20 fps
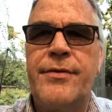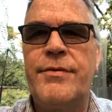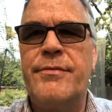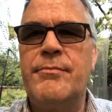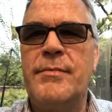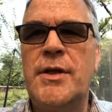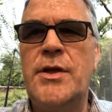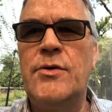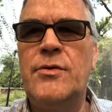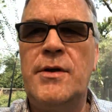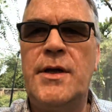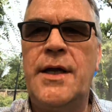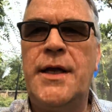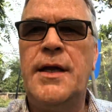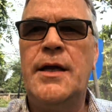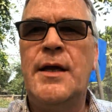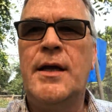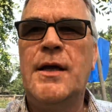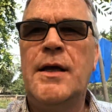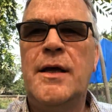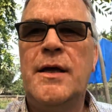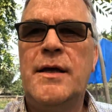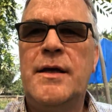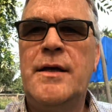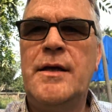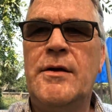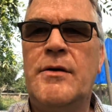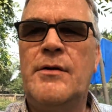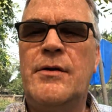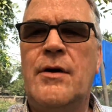Malooly,
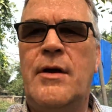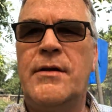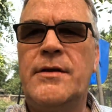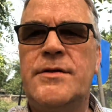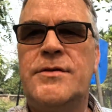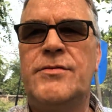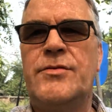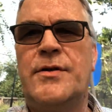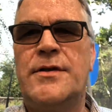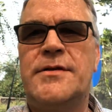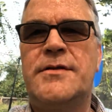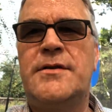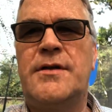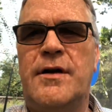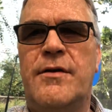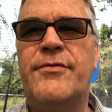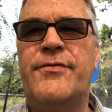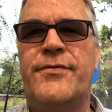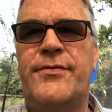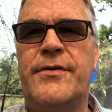and all this sort of stuff.